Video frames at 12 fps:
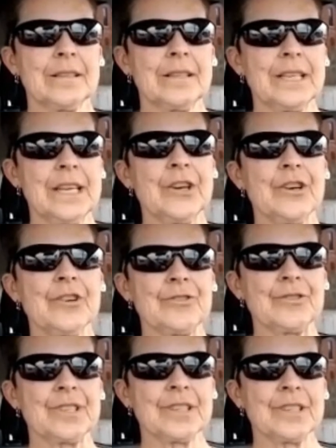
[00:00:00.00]

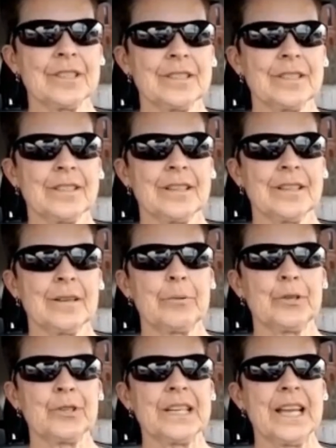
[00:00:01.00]
years
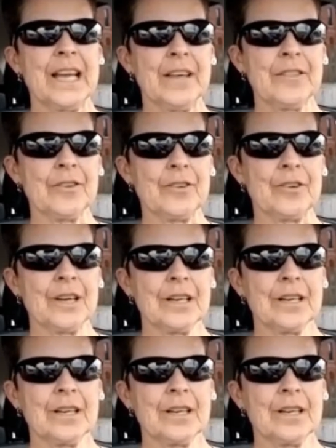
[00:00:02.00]
put together